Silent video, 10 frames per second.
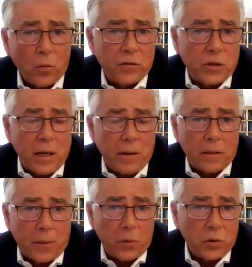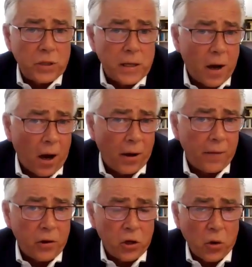We've seen
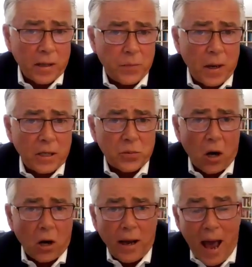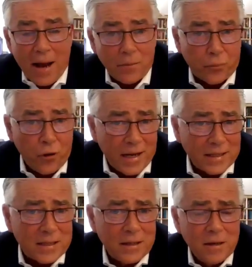WTI, the US benchmark, and
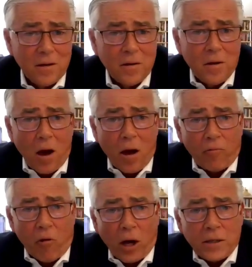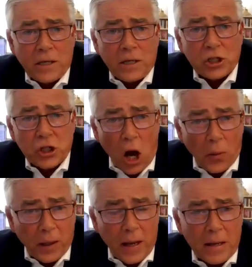Brent rising
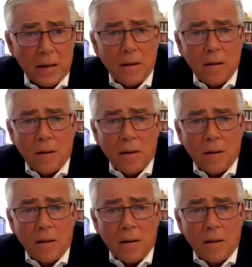sharply